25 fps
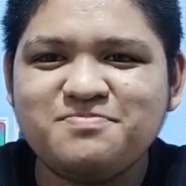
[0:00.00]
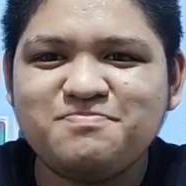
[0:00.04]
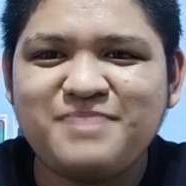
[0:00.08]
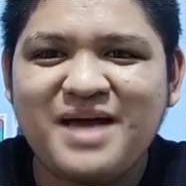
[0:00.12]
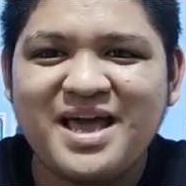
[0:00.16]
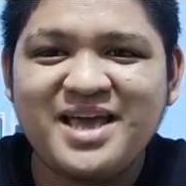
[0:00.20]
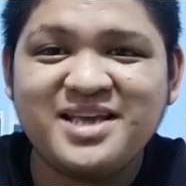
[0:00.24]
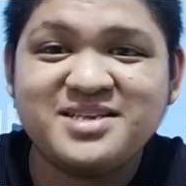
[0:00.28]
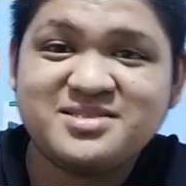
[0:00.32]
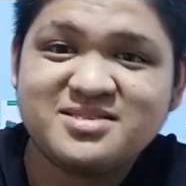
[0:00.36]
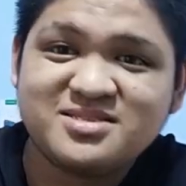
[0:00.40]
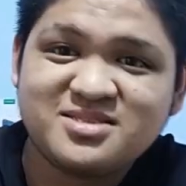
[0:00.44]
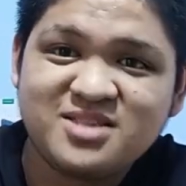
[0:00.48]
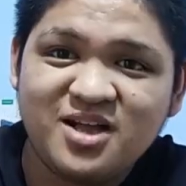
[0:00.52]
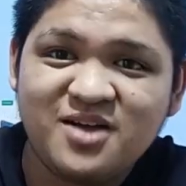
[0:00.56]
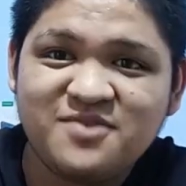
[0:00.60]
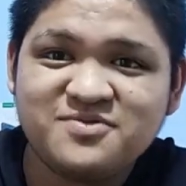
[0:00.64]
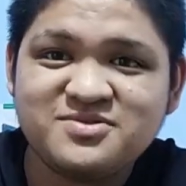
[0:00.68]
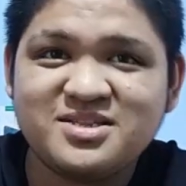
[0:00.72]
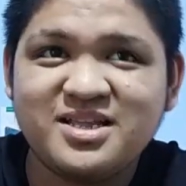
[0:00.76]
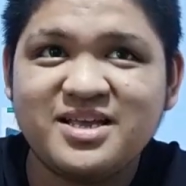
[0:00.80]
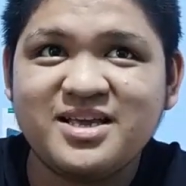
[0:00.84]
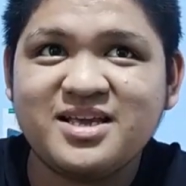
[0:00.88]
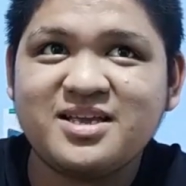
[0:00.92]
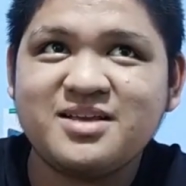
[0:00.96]
pi
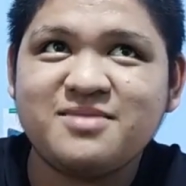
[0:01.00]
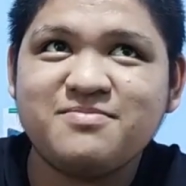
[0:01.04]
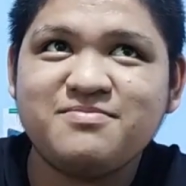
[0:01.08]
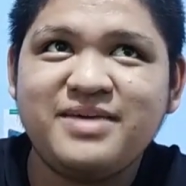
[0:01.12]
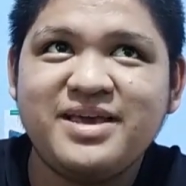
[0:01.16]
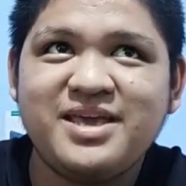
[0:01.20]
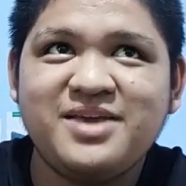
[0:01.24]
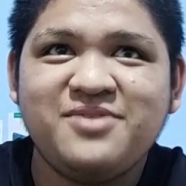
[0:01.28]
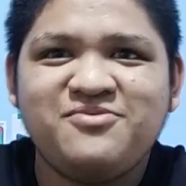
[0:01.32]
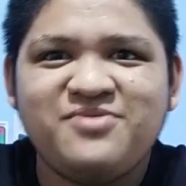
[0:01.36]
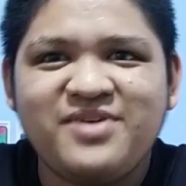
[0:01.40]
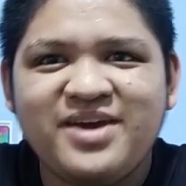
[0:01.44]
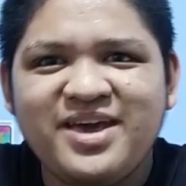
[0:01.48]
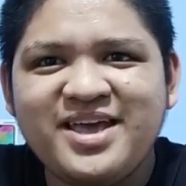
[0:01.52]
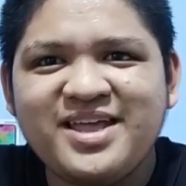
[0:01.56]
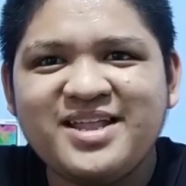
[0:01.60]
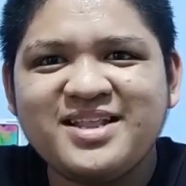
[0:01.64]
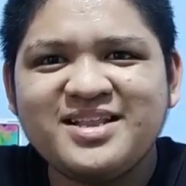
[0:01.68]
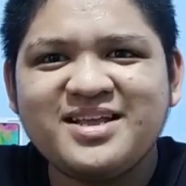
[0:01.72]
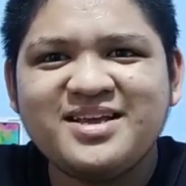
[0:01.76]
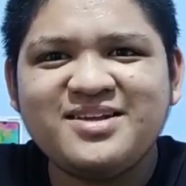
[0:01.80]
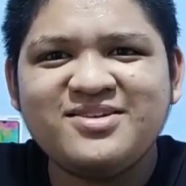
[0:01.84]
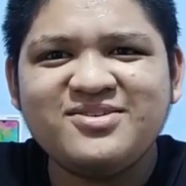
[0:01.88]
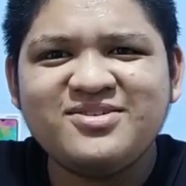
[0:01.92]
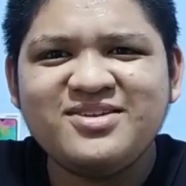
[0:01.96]
stuffs, like my
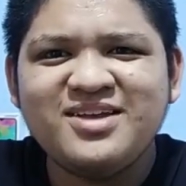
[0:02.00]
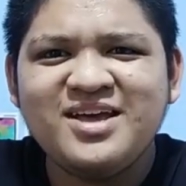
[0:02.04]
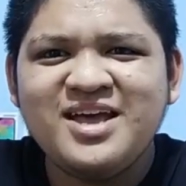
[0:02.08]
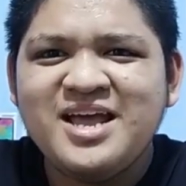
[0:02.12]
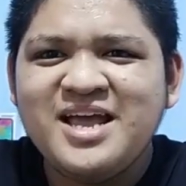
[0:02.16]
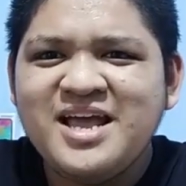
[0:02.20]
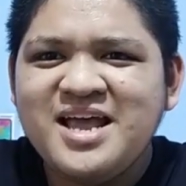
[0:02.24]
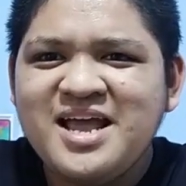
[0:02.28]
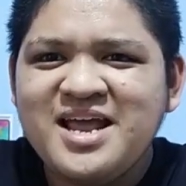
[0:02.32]
event, ganun.